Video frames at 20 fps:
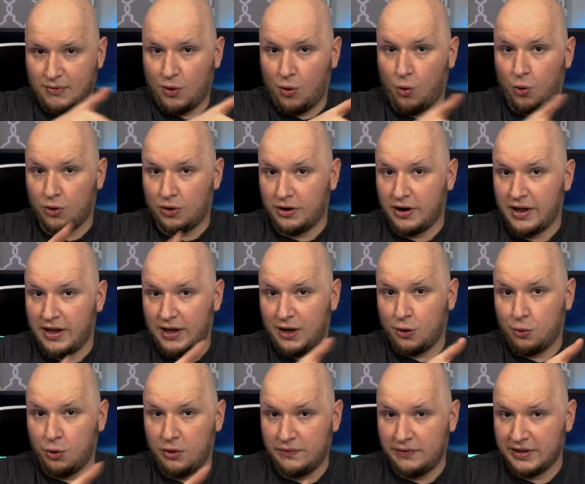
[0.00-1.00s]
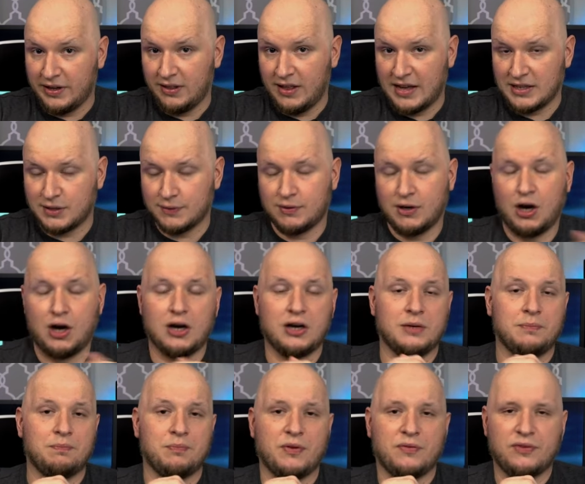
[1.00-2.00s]
or equivalent class of
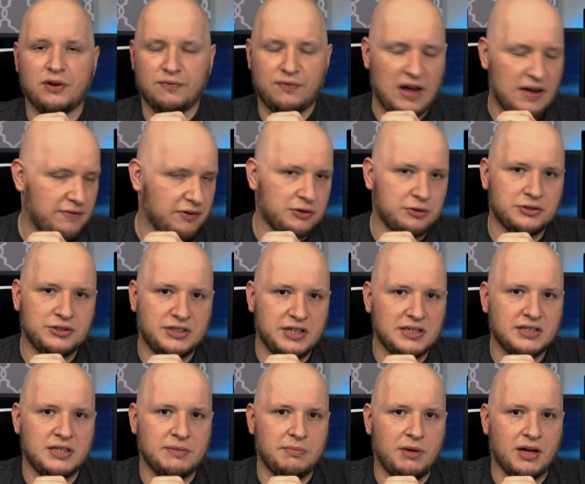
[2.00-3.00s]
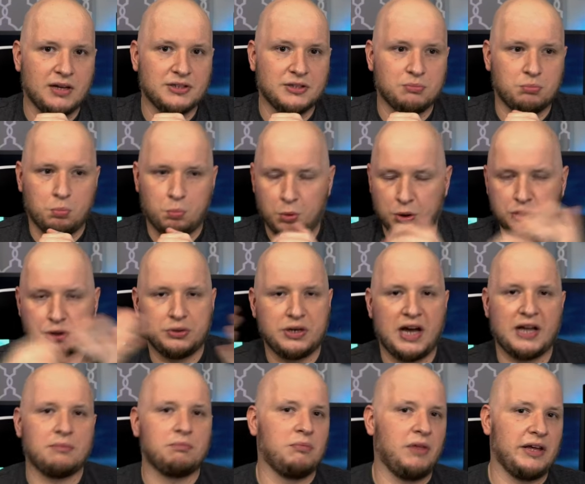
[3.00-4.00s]
card for 560 bucks, would you
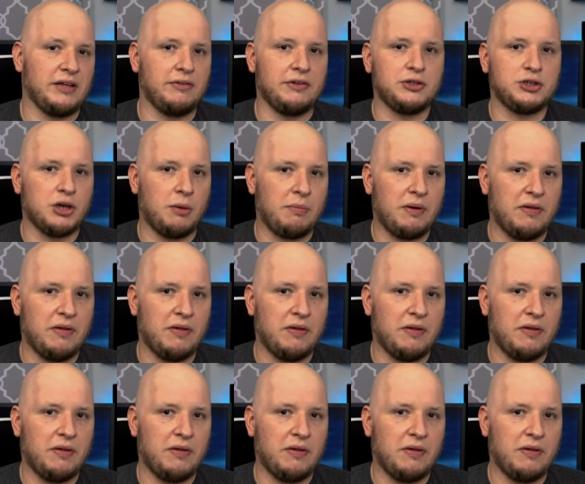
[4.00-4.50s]
not likely jump